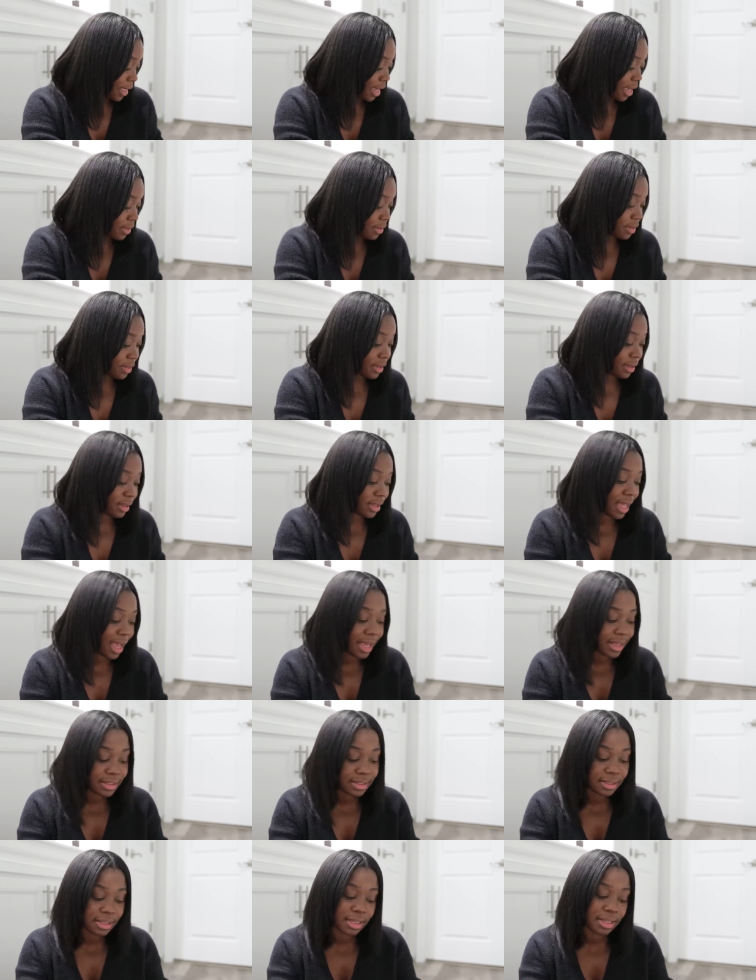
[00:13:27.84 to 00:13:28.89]
And then the
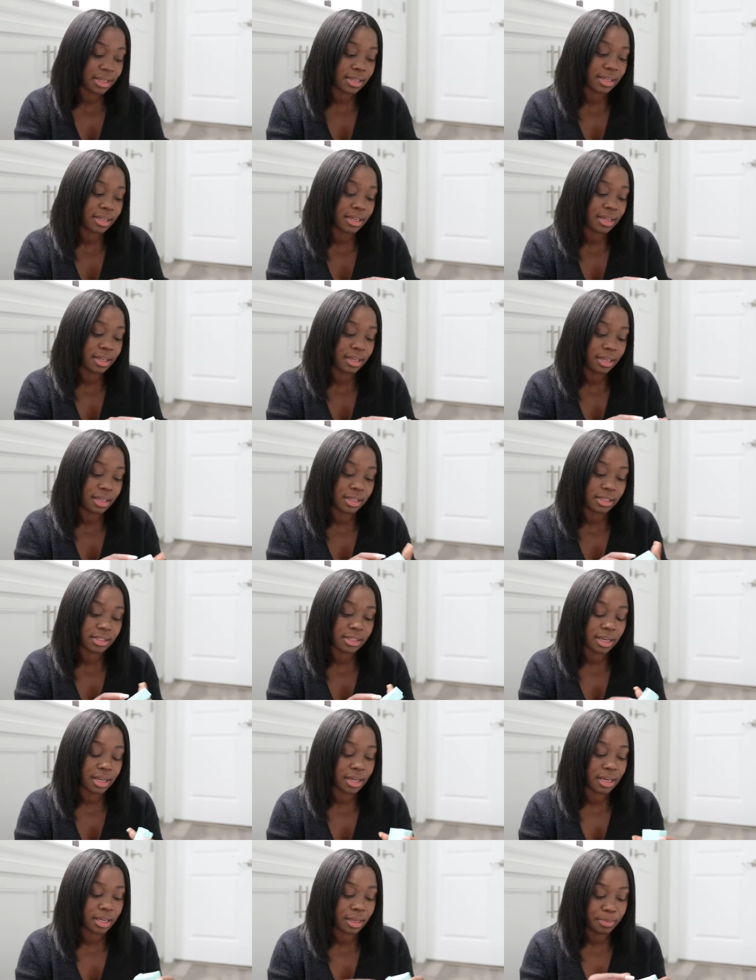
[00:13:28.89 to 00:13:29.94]
last thing is
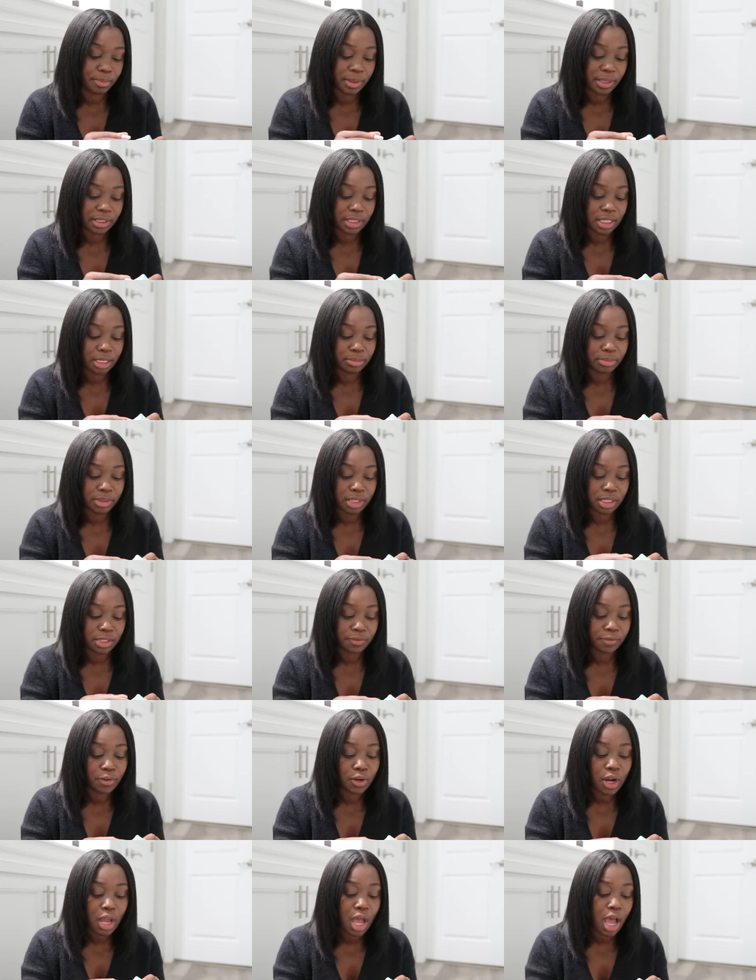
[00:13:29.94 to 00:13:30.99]
I picked up
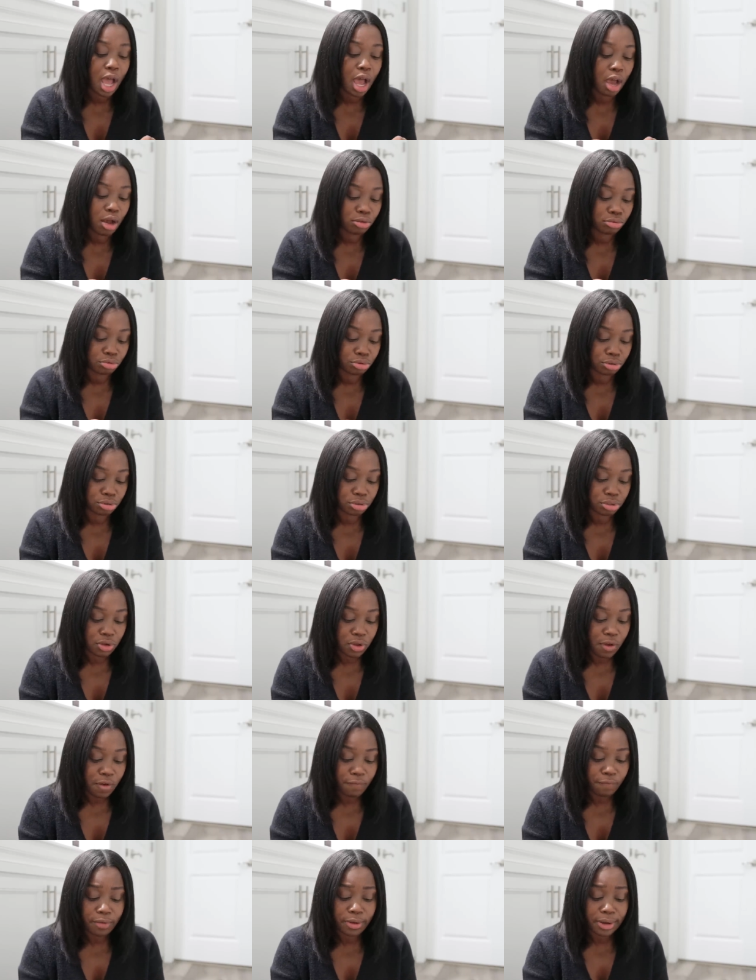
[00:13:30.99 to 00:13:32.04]
this floss,
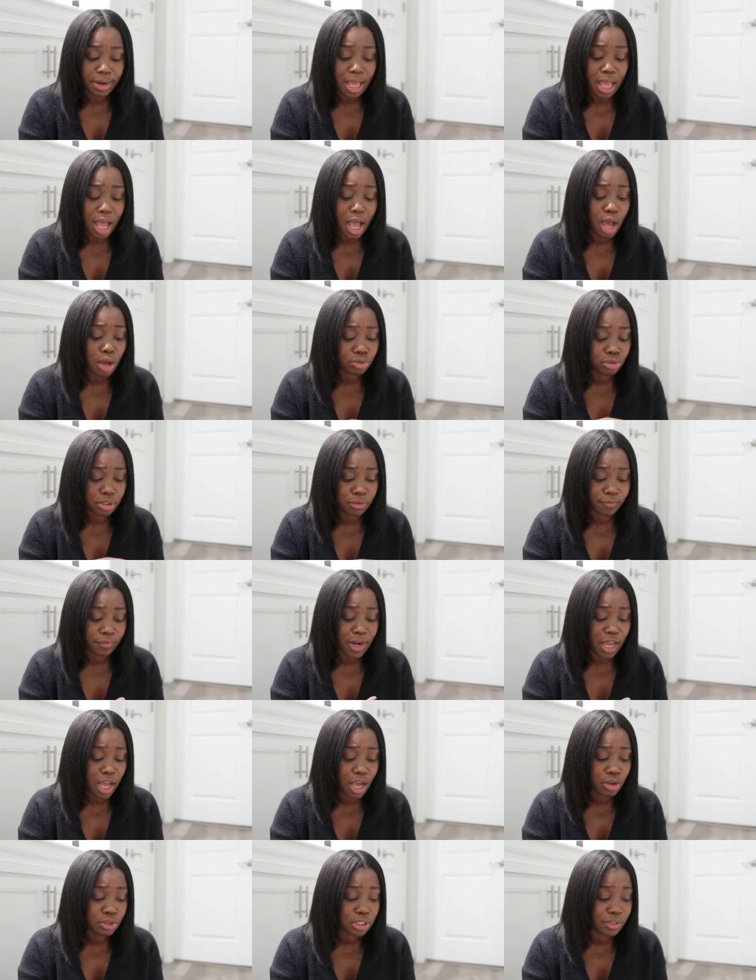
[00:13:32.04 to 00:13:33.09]
floss,
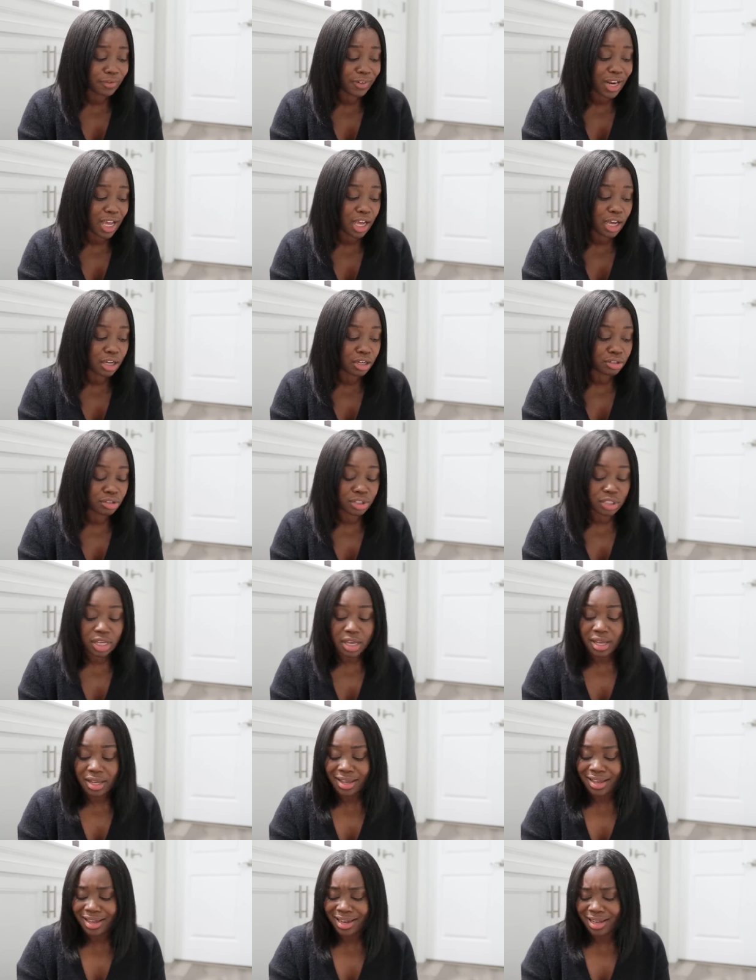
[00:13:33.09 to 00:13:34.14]
floss, floss.
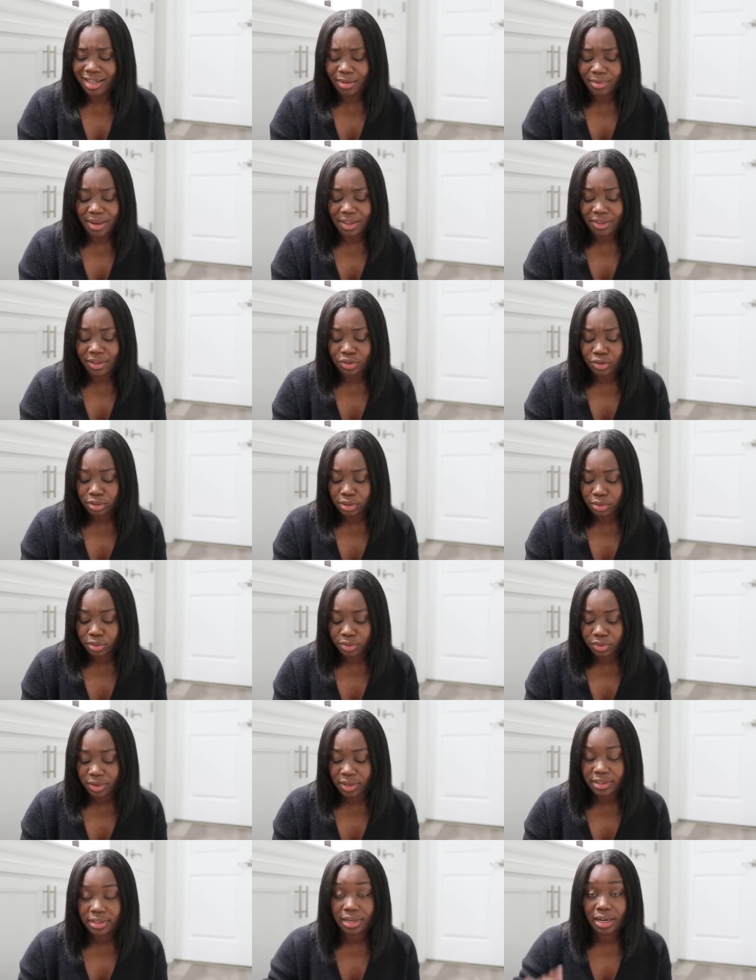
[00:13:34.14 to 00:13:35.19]
Anyway, these are little
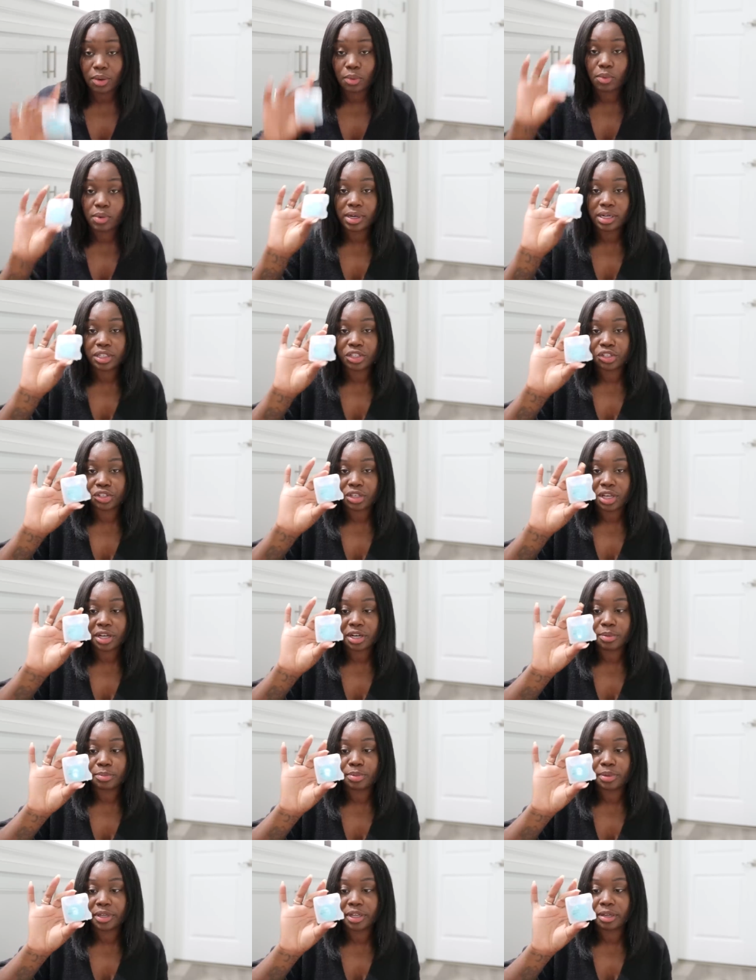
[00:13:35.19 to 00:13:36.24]
things that I wanted to just kind
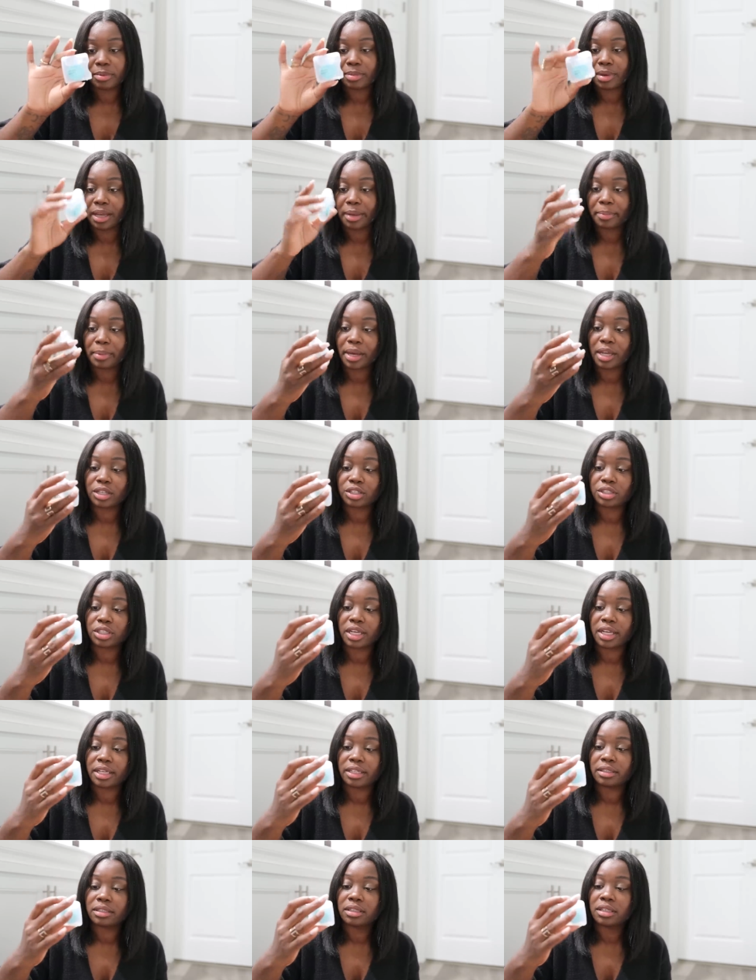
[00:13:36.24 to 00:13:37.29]
of put in my
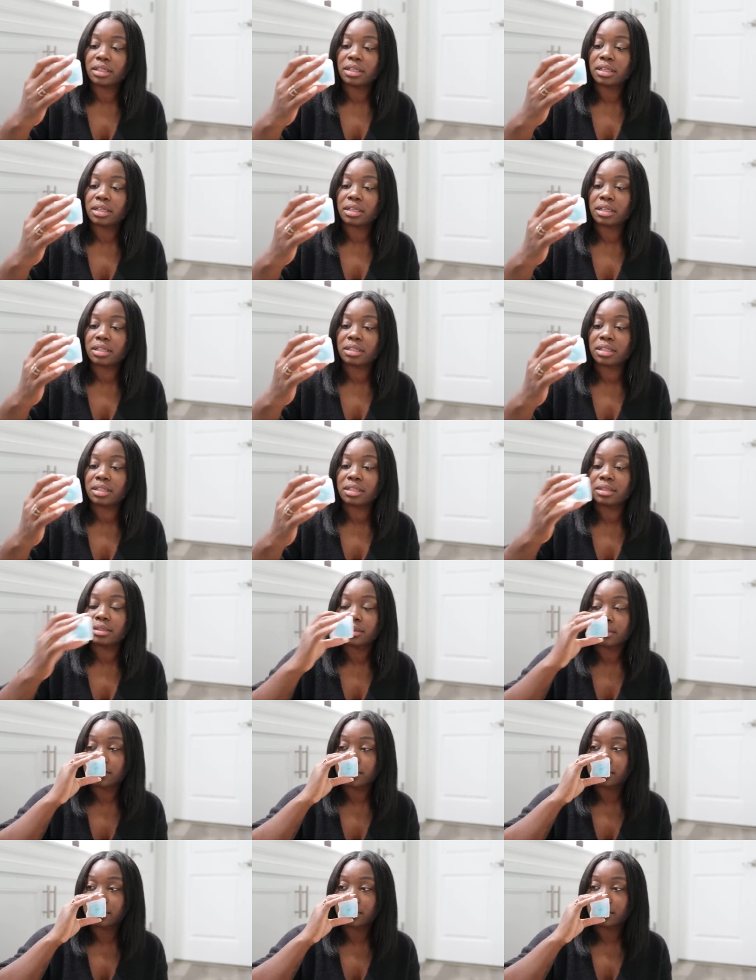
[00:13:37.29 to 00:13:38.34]
pochette.
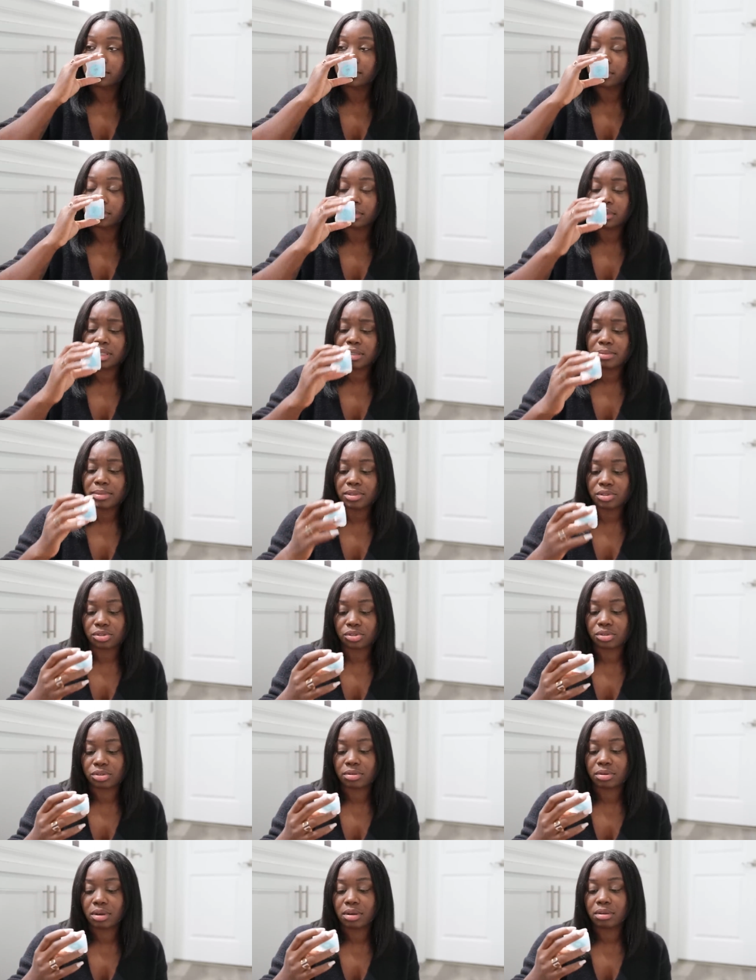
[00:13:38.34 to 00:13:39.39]
Nothing, oh, it smells
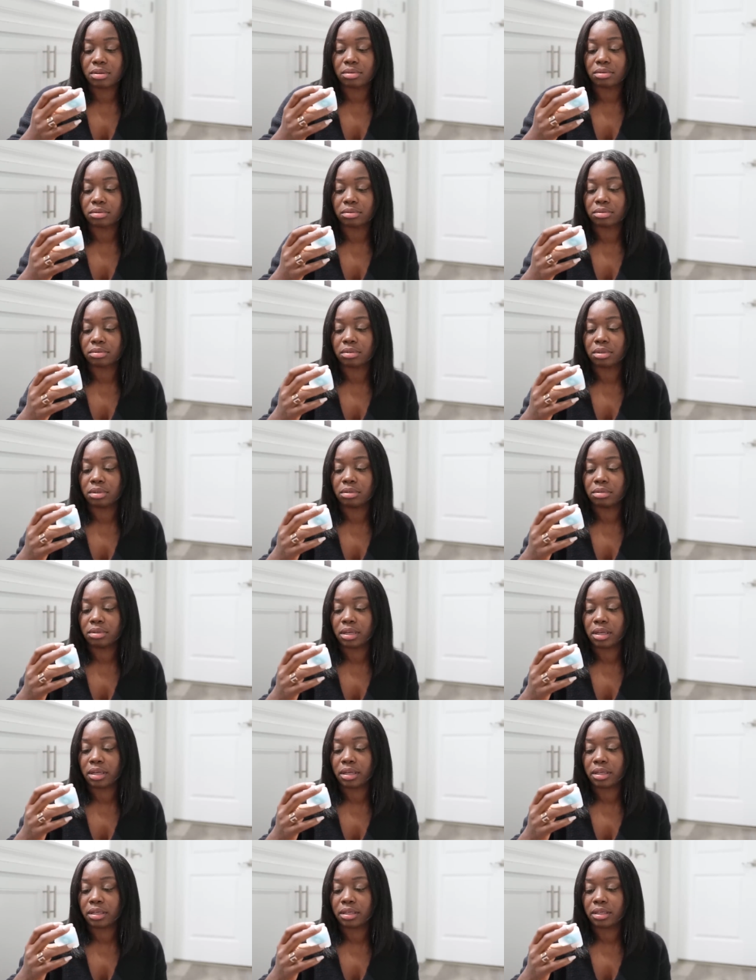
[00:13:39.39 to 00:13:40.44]
strong.
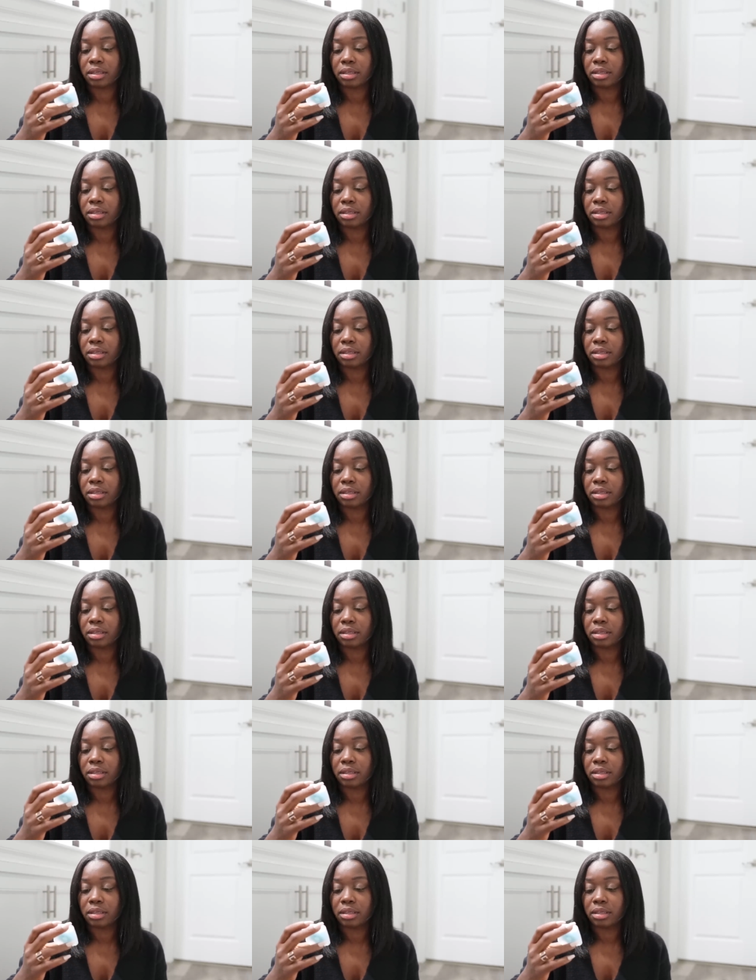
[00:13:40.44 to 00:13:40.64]
Okay.